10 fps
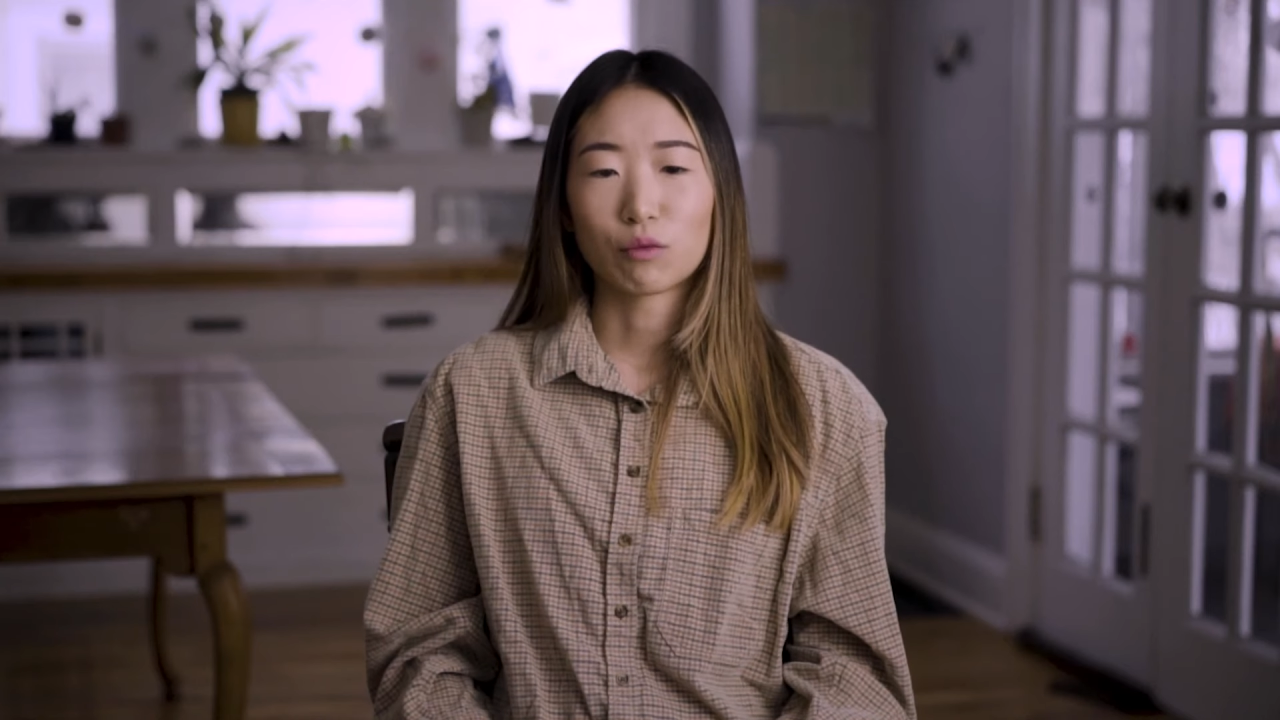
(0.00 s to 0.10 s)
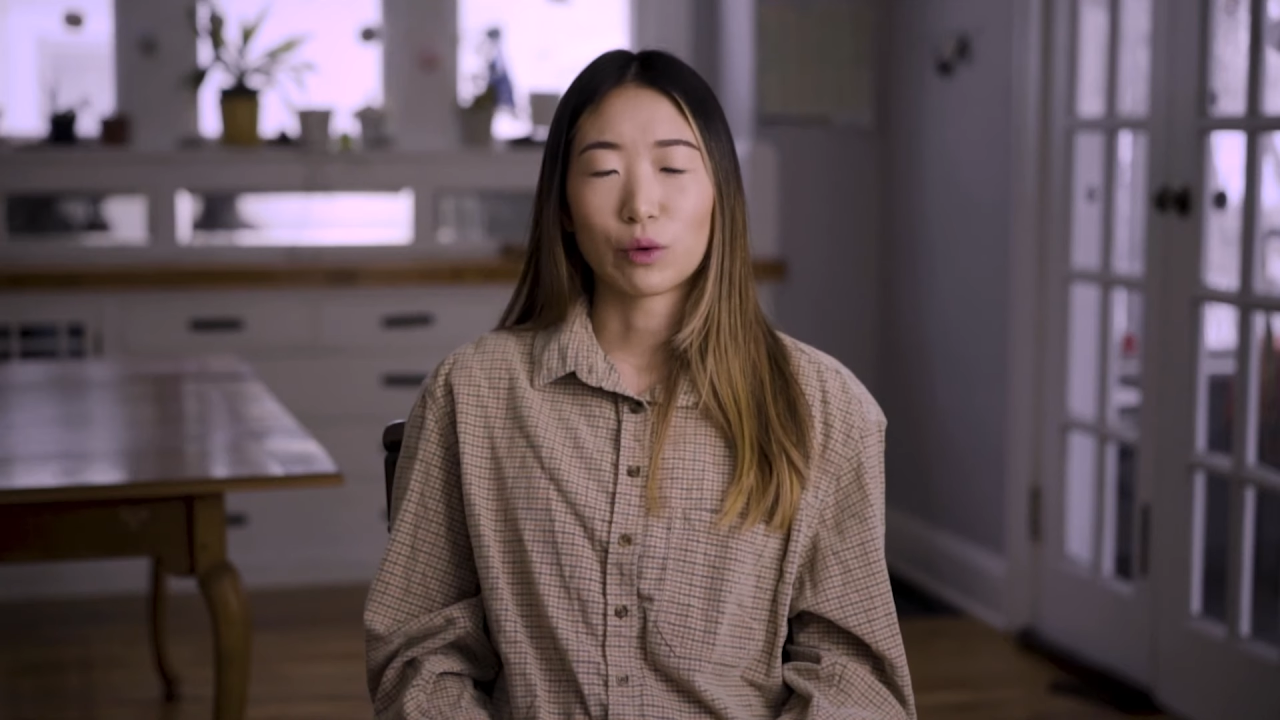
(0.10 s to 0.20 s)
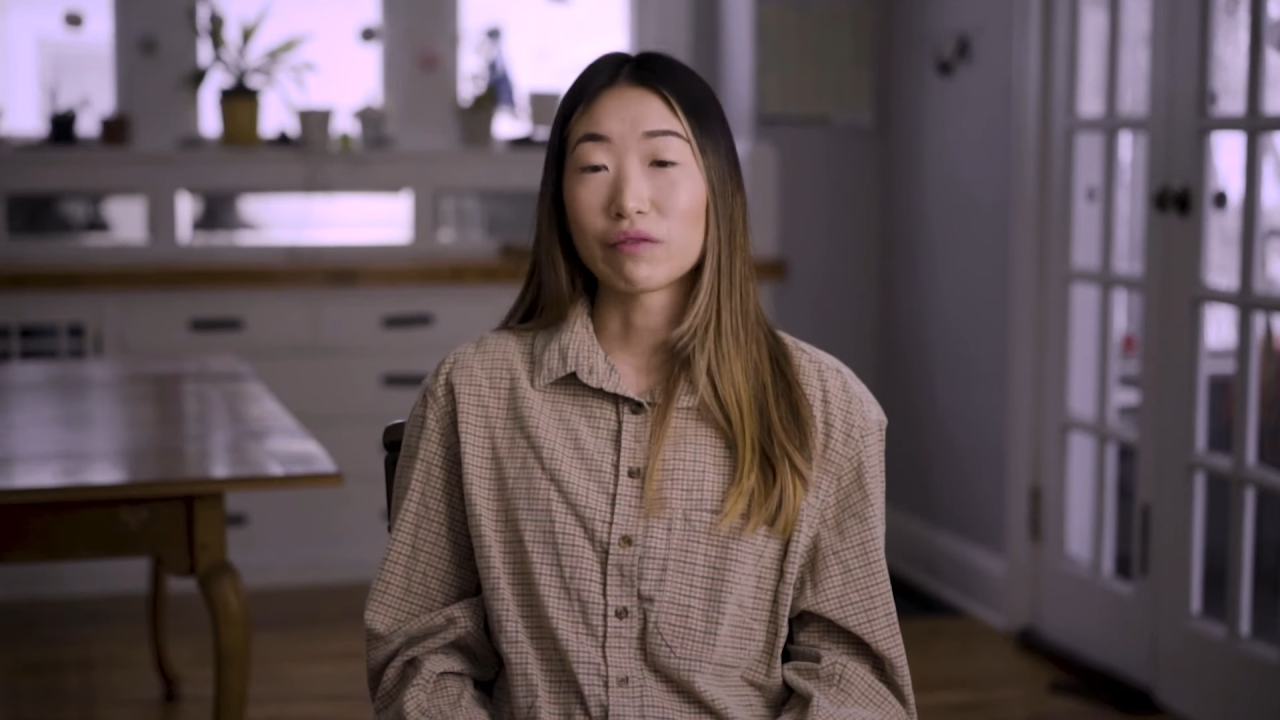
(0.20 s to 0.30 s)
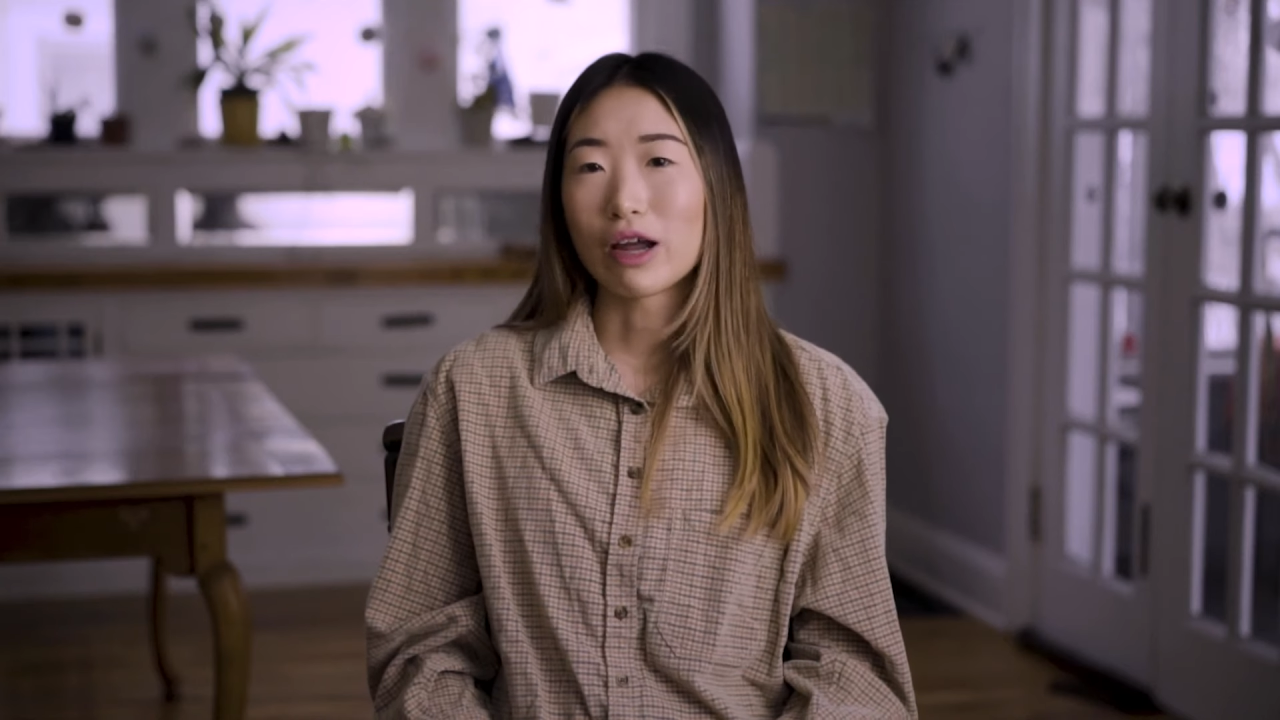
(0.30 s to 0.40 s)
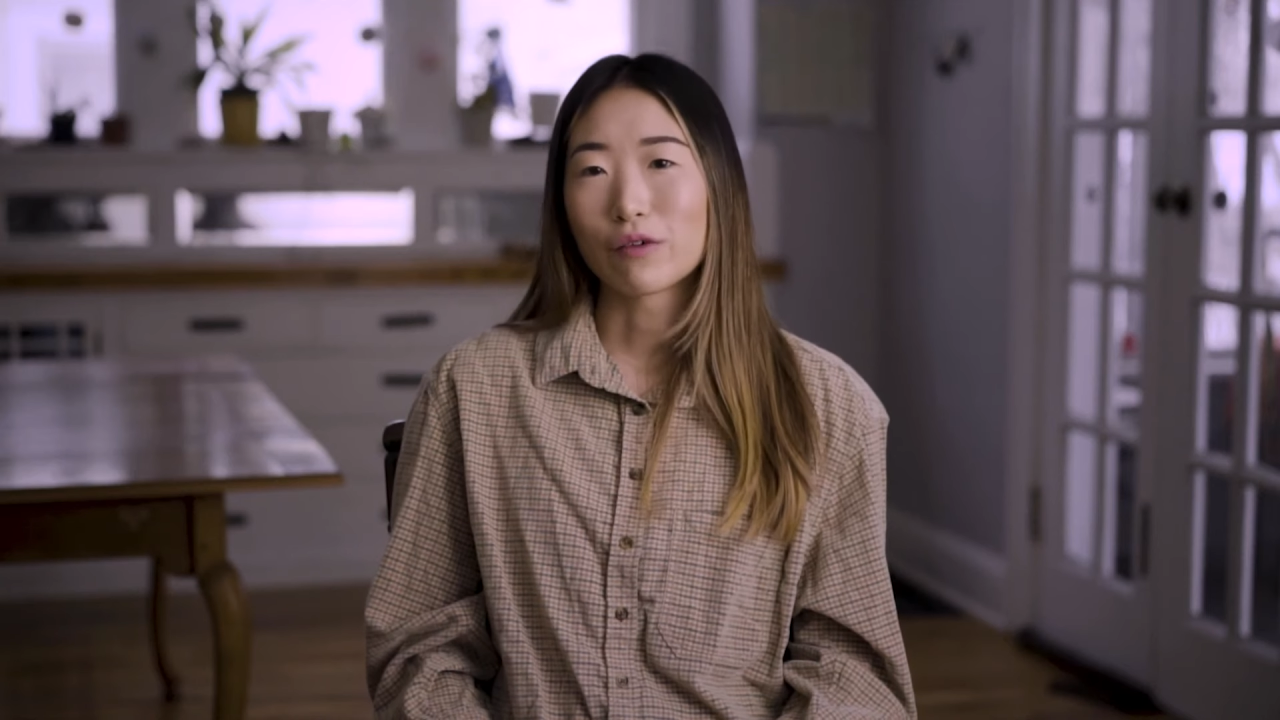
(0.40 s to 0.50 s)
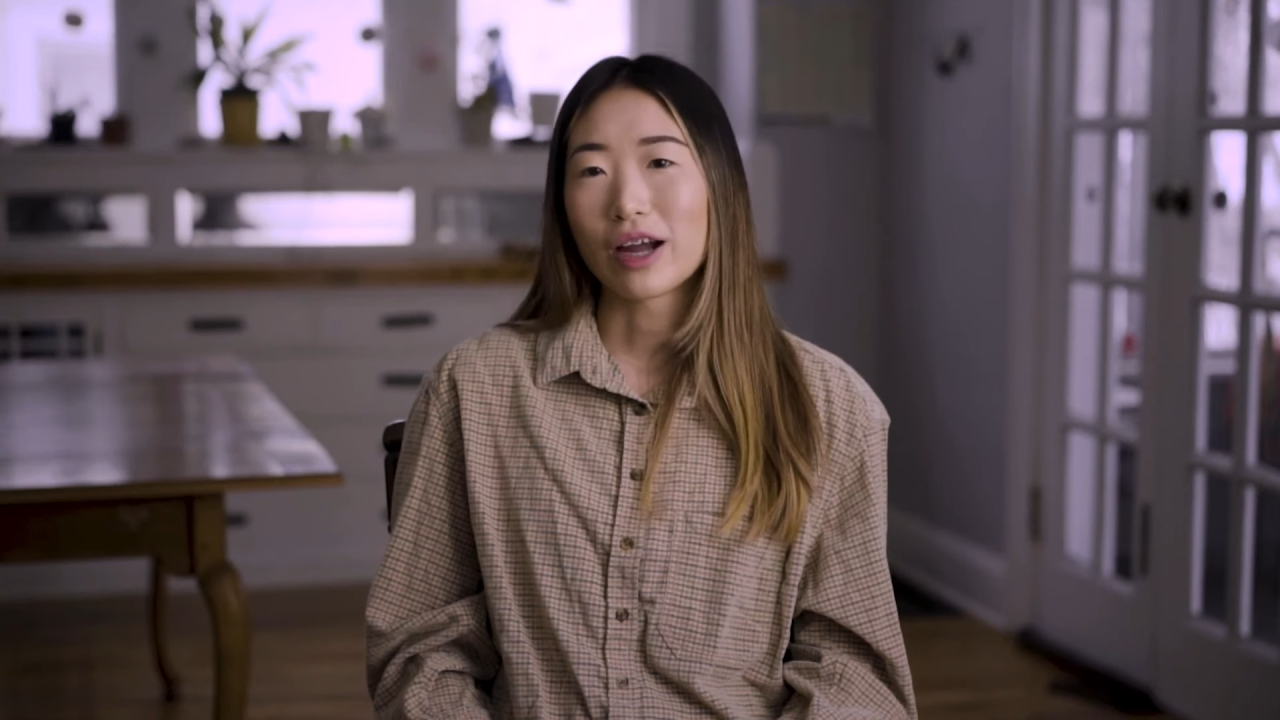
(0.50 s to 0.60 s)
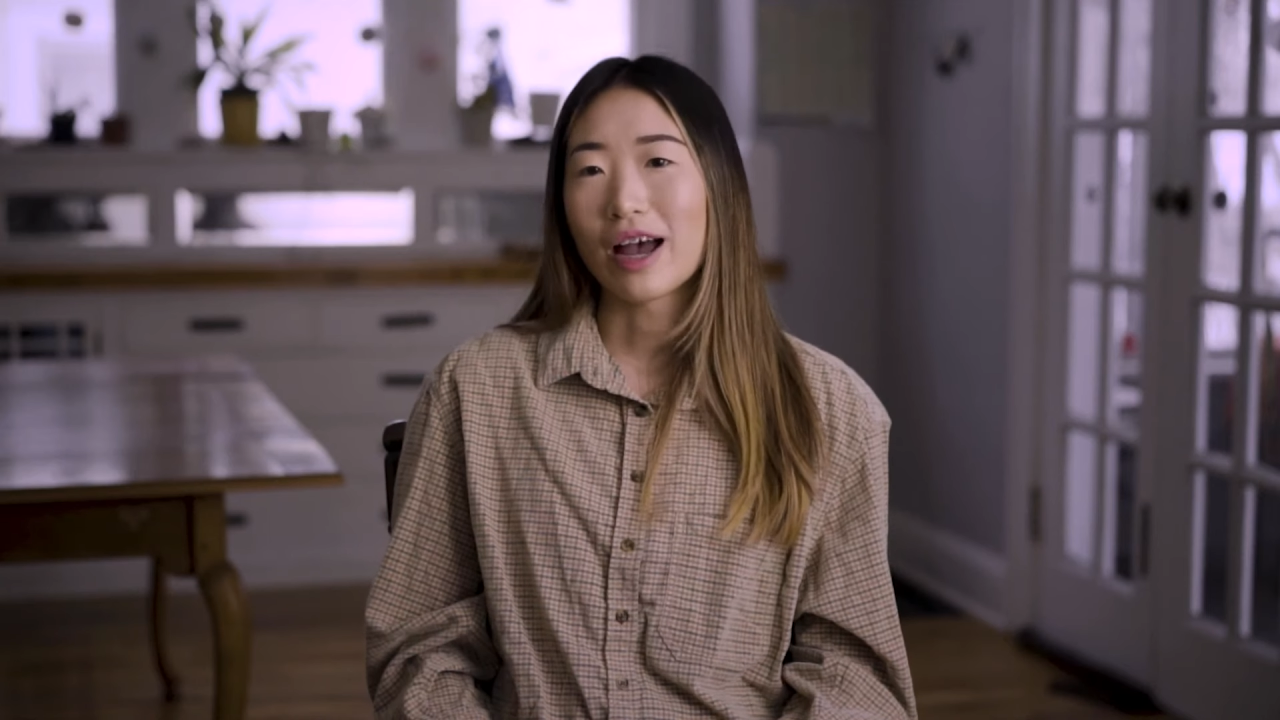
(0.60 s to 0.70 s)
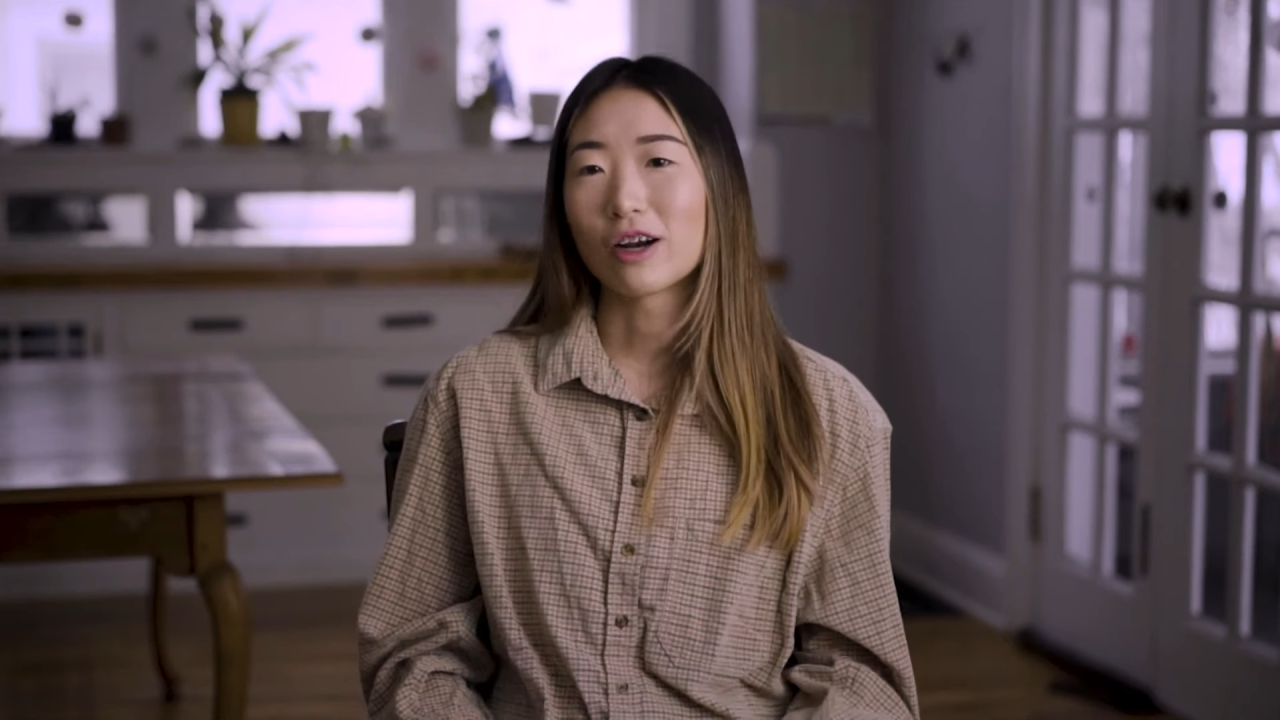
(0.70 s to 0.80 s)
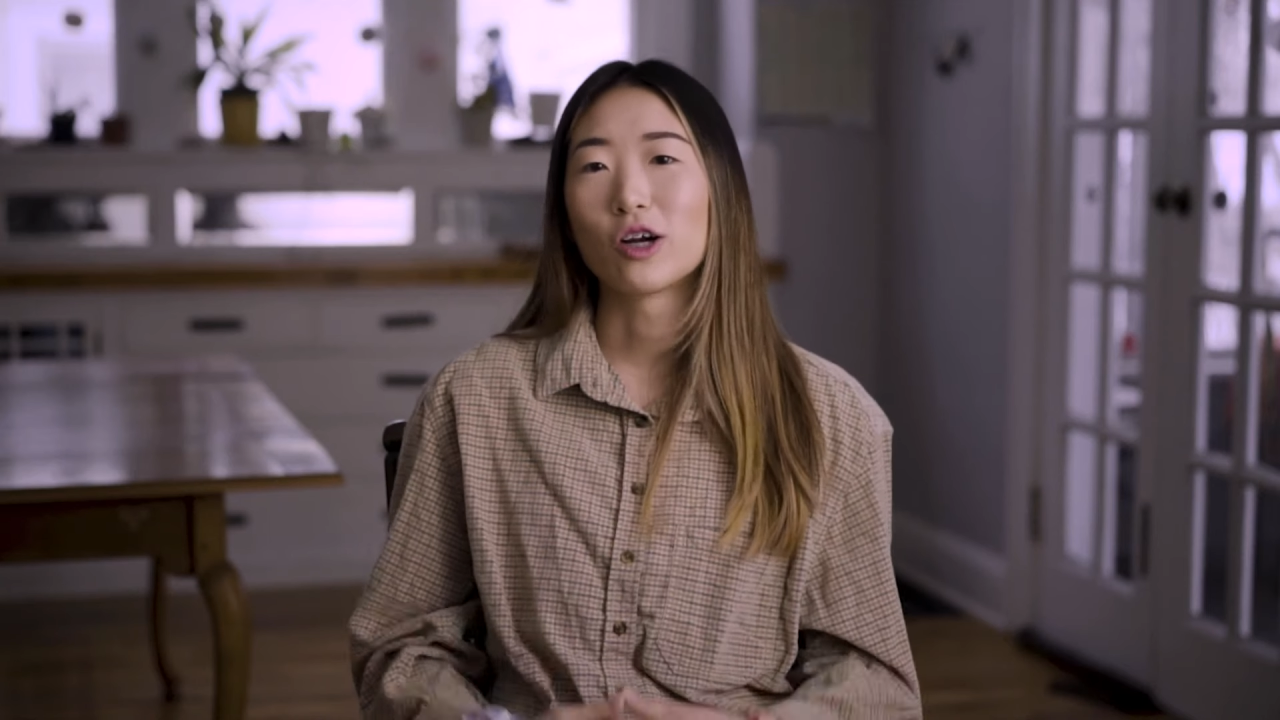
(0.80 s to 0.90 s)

we've never had